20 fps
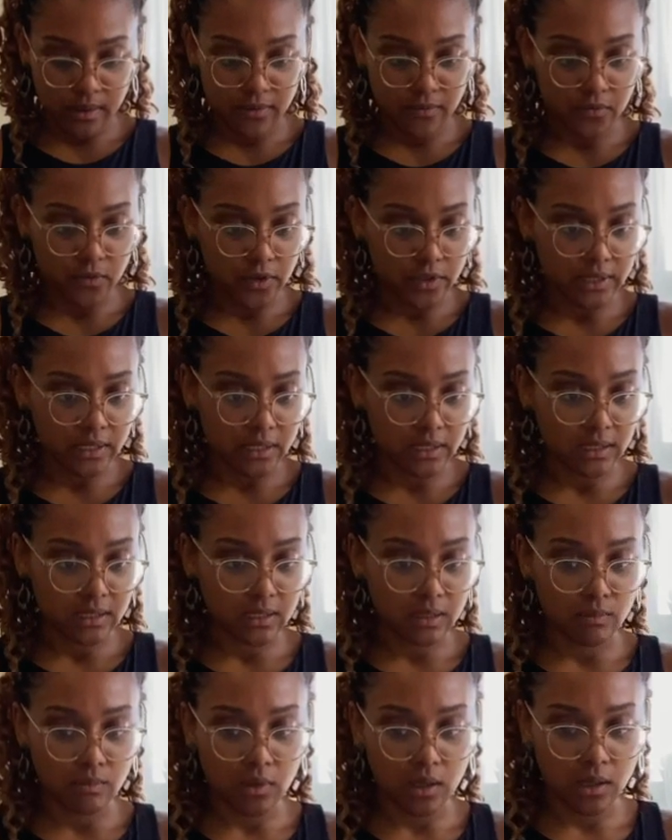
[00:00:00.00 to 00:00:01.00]
versus
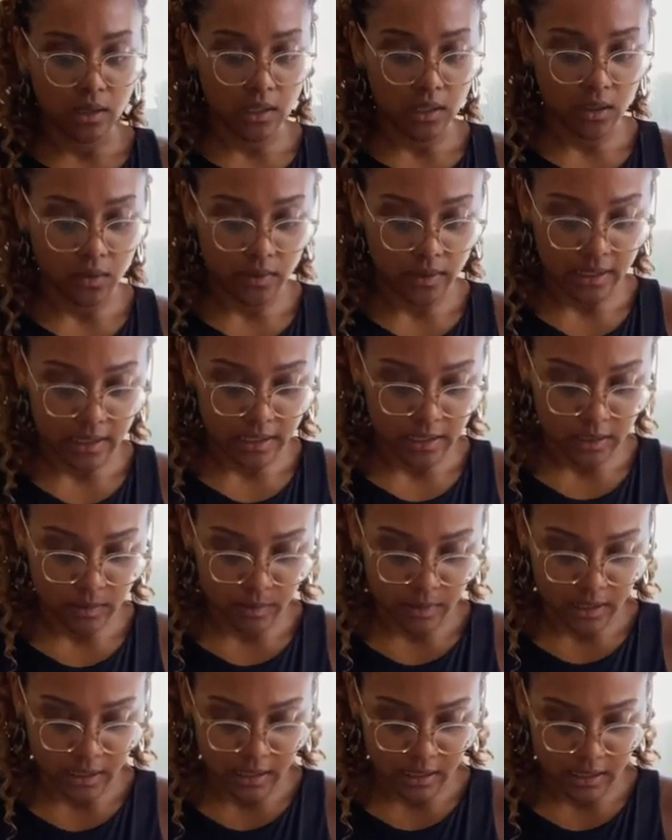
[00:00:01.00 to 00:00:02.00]
tomorrow is
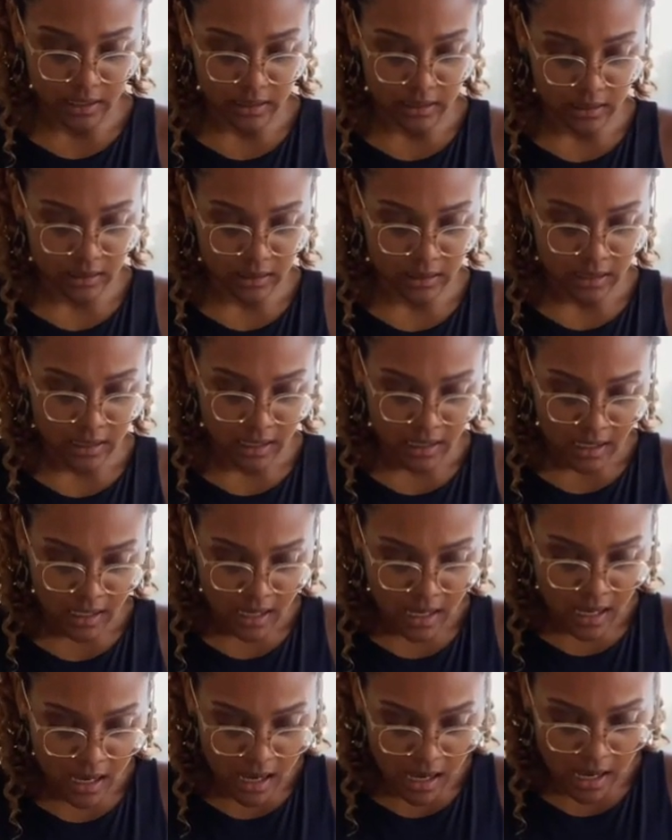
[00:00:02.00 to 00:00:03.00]
because
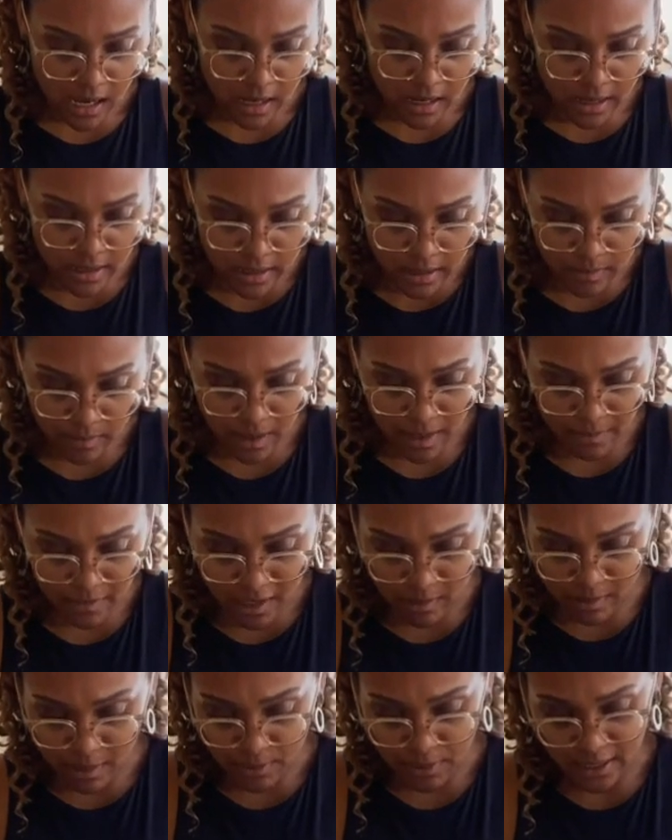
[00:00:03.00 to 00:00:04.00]
I'm
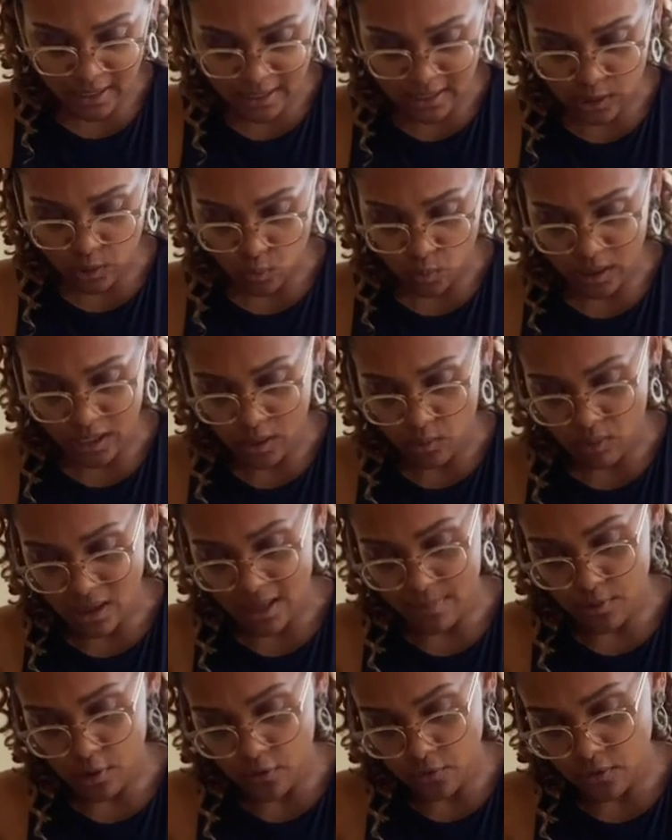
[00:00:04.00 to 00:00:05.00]
going to be putting saran
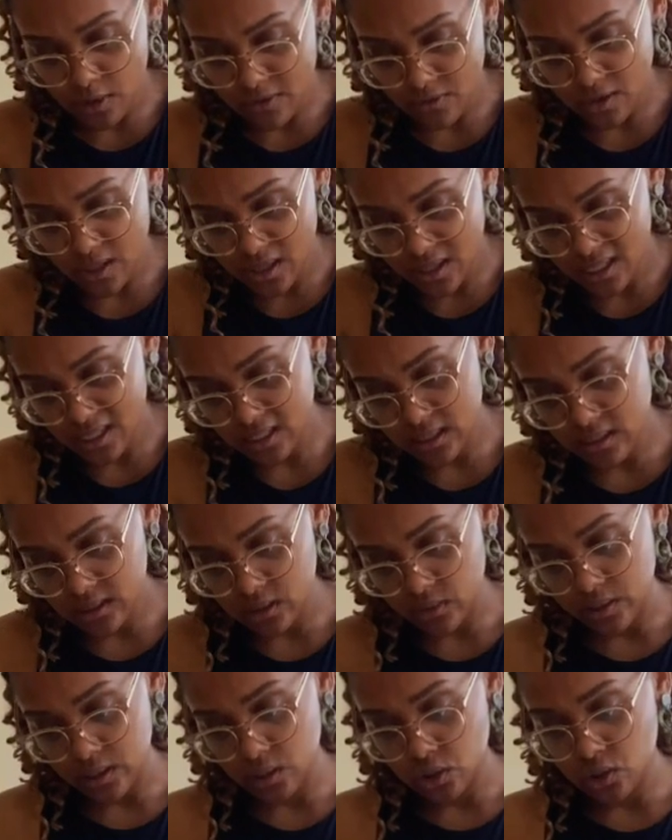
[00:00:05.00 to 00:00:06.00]
wrap over everything, so
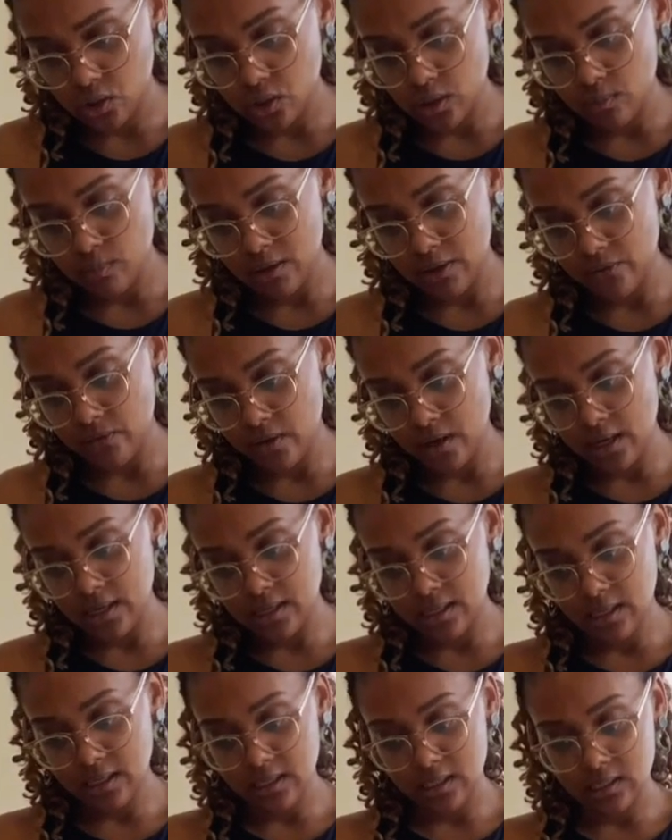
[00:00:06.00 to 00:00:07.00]
I should be
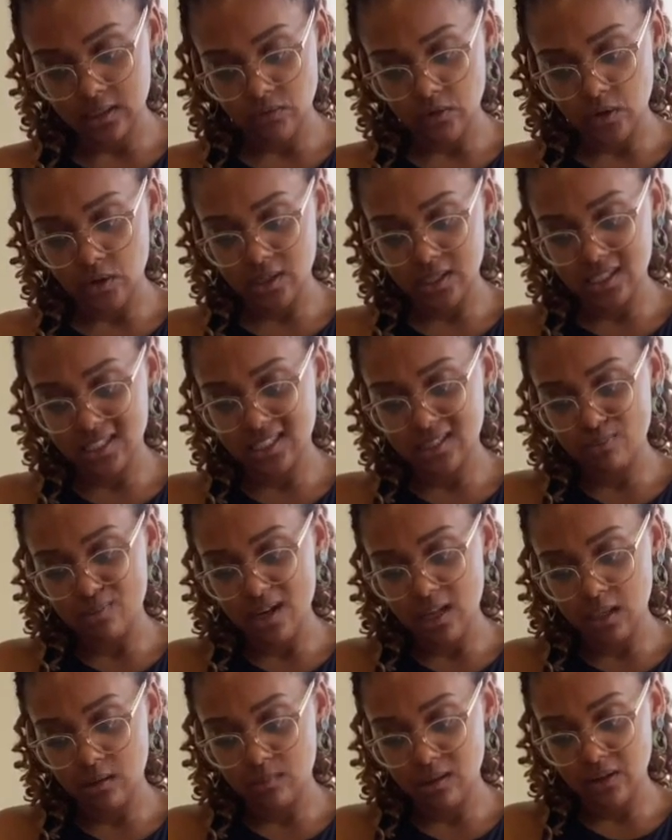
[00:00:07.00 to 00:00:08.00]
fine as far as
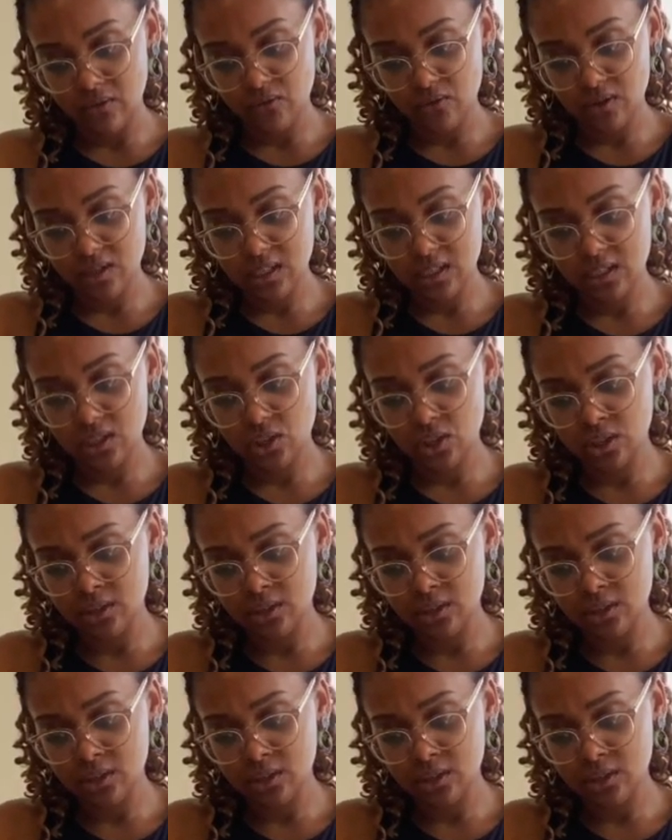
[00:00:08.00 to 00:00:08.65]
smell in my fridge.